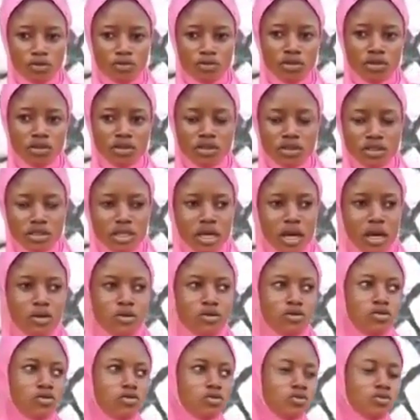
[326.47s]
first
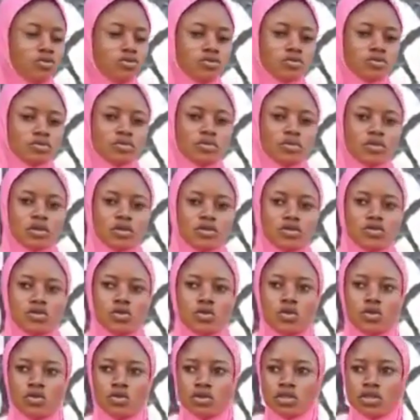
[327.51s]
think,
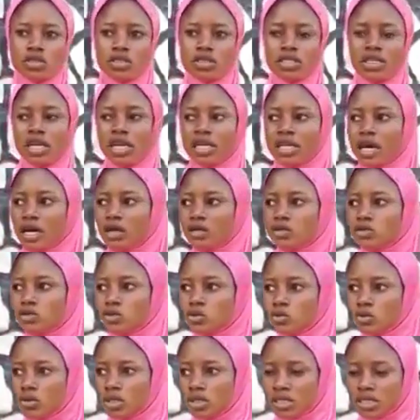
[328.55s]
pause, ask yourself
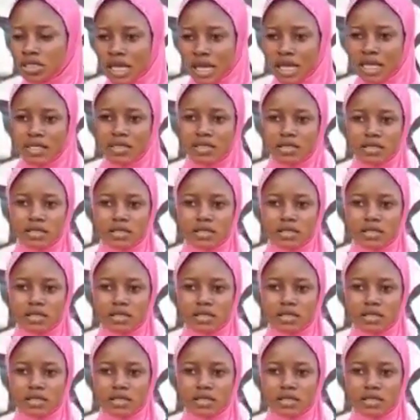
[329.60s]
a question.